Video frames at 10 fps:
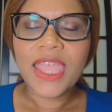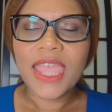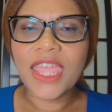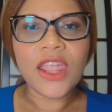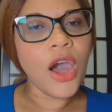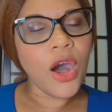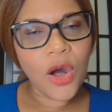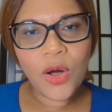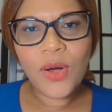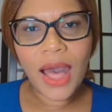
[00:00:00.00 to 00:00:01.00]
And
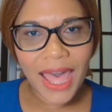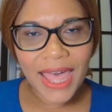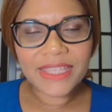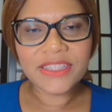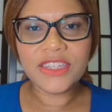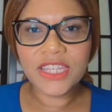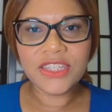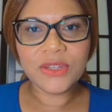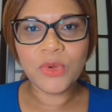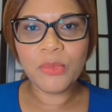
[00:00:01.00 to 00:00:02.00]
all eyes and
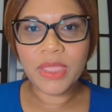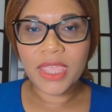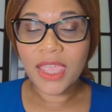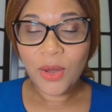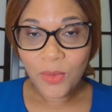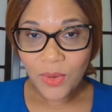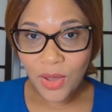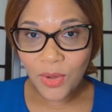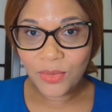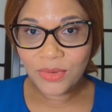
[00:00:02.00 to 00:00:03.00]
attention will be
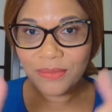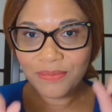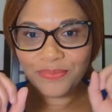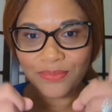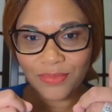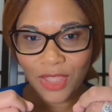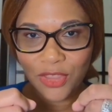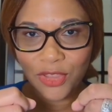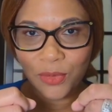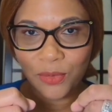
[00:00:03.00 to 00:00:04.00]
on
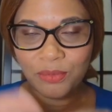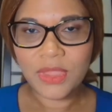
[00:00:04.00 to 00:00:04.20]
you.